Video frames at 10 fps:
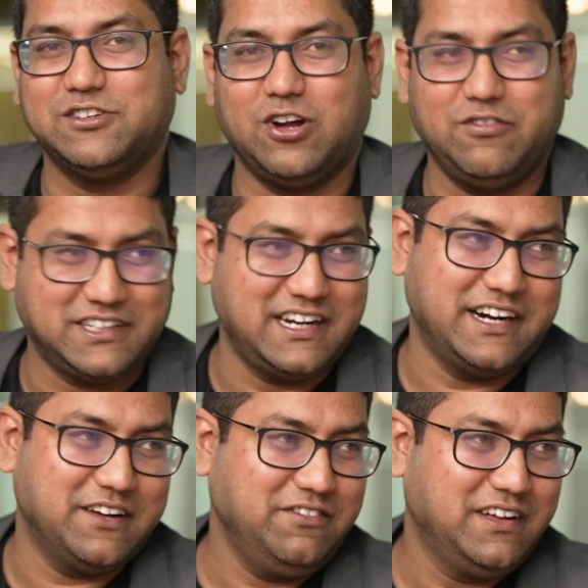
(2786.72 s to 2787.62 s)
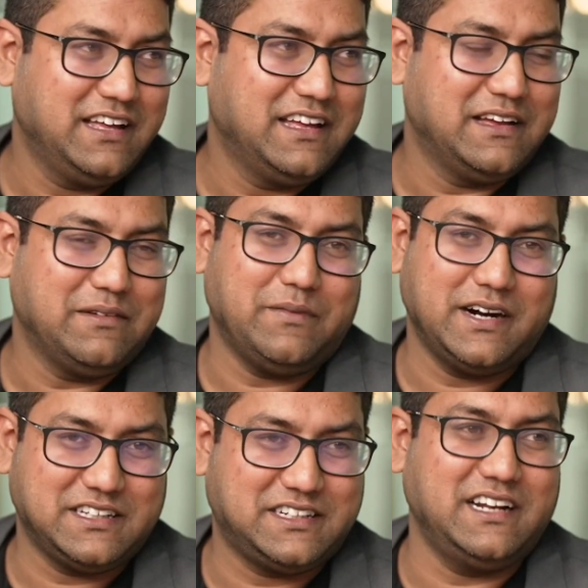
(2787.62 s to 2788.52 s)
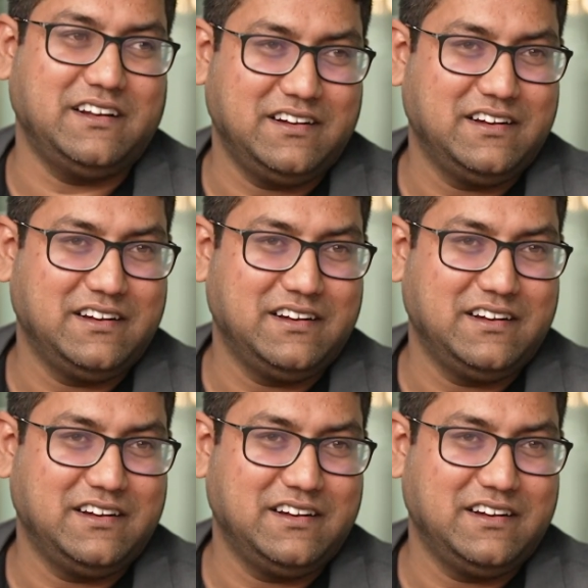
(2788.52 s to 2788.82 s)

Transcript: is always relative. But still,